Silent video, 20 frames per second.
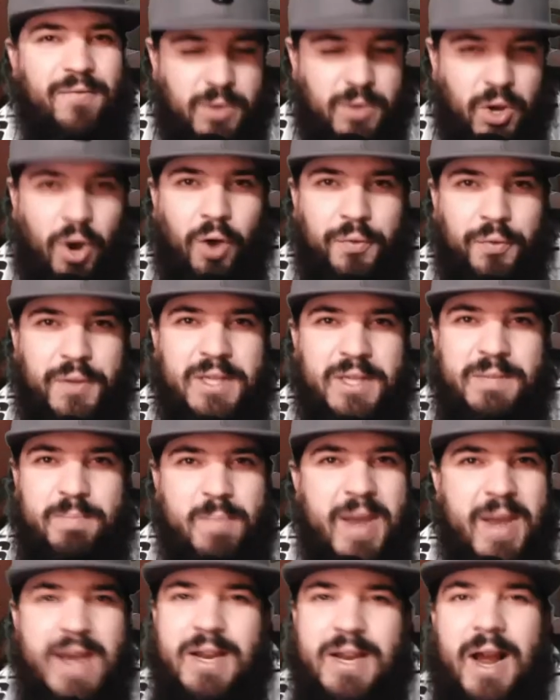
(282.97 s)
called this
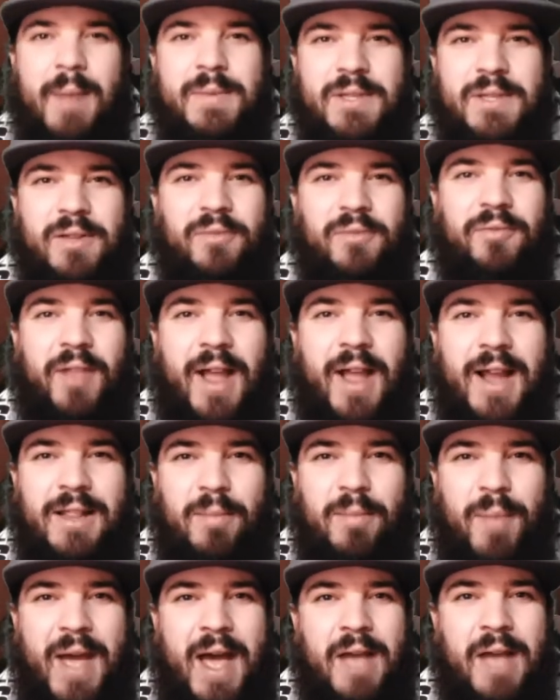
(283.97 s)
many times on the fly in the
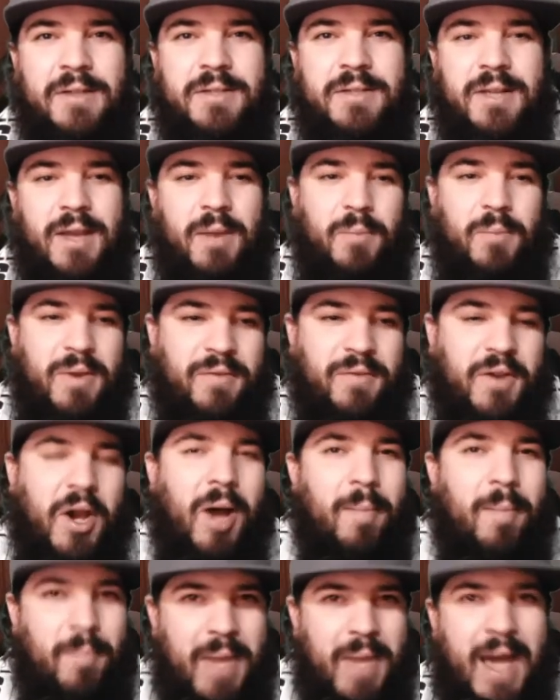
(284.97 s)
past, and we've
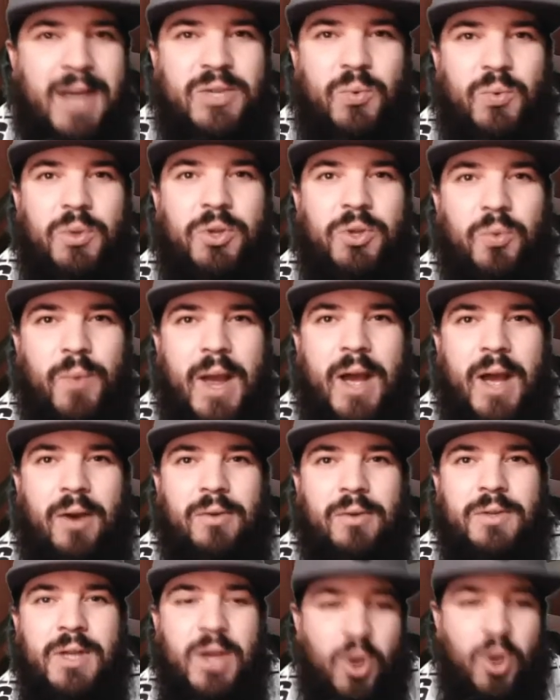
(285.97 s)
come back to win the
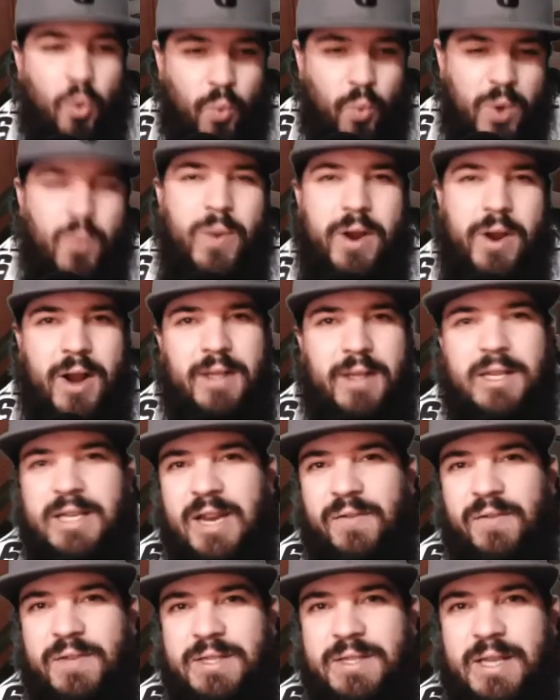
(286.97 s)
round when we are at the
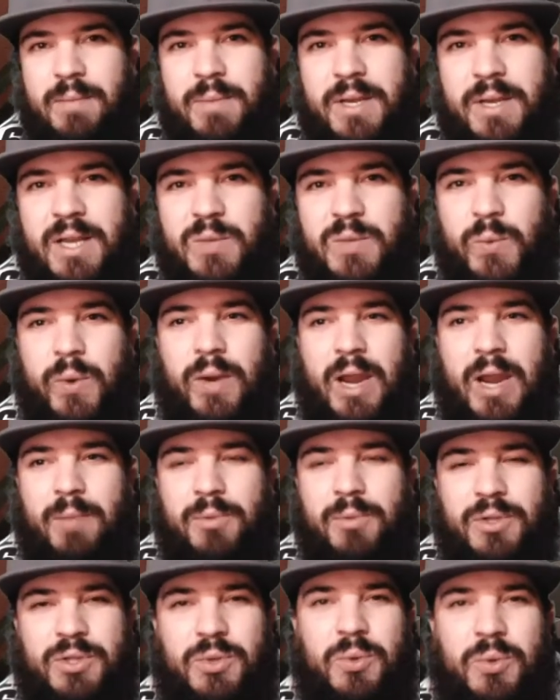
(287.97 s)
deficit because we were
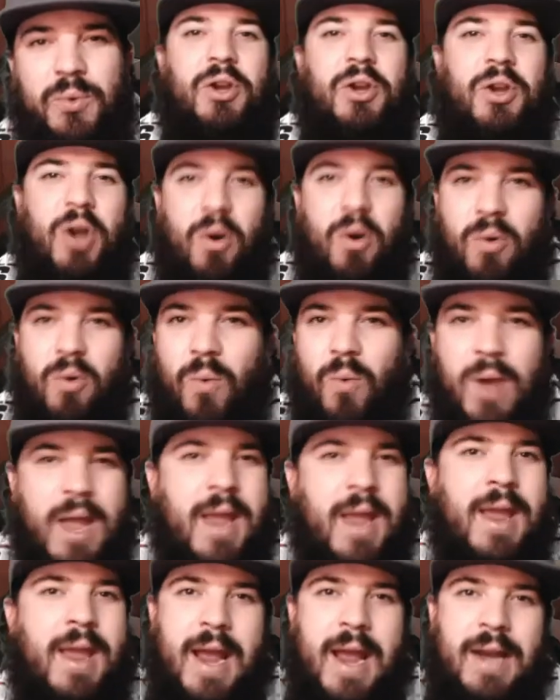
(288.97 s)
able to go
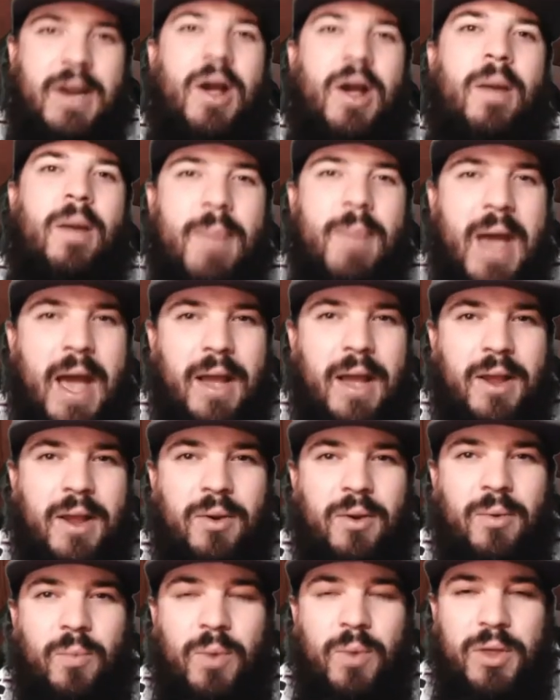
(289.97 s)
away and come back
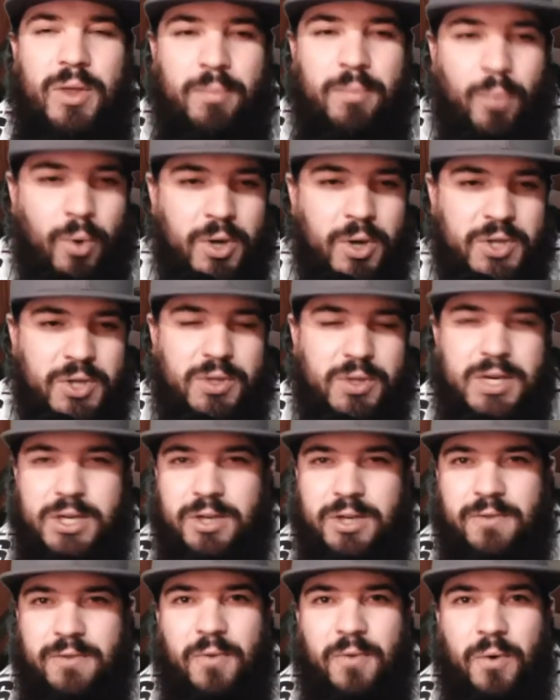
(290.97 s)
with more
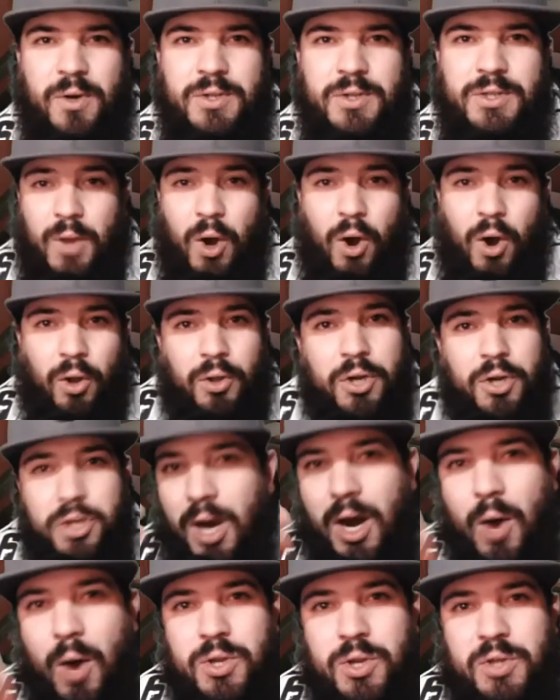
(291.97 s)
strategic force. All
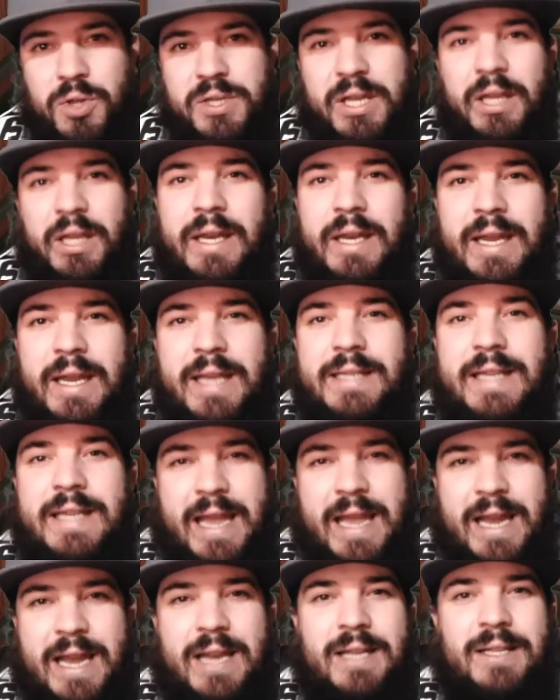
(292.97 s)
our utility is
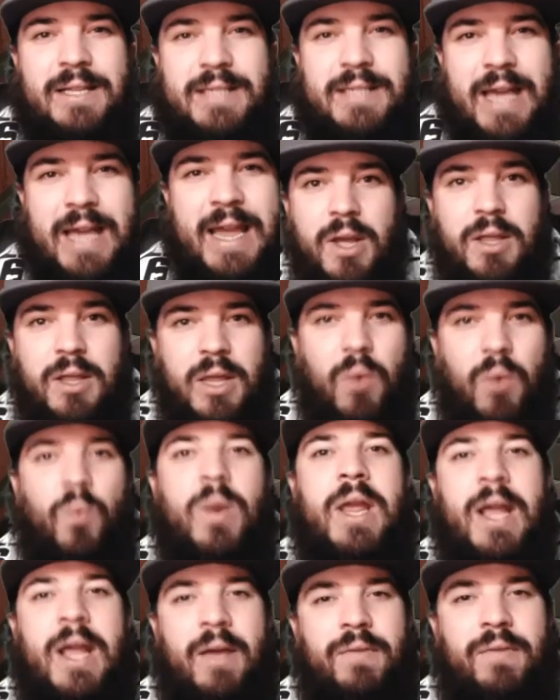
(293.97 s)
in sight, that
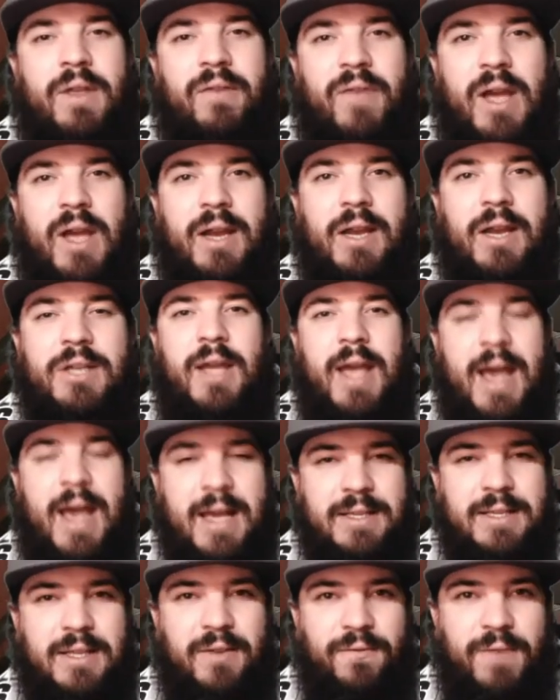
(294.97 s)
we have the advantage
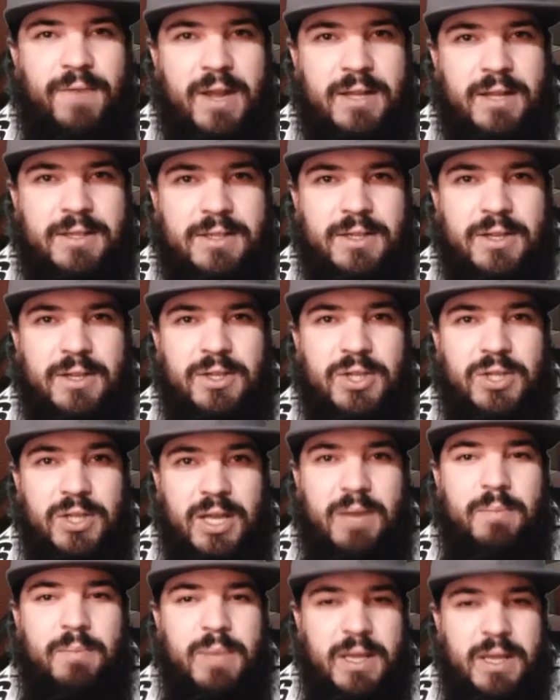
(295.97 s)
as the defense to
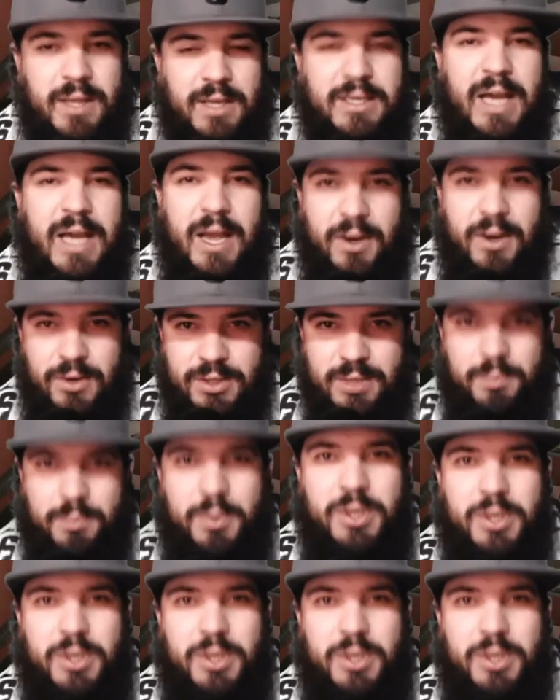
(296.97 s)
then be the attackers to push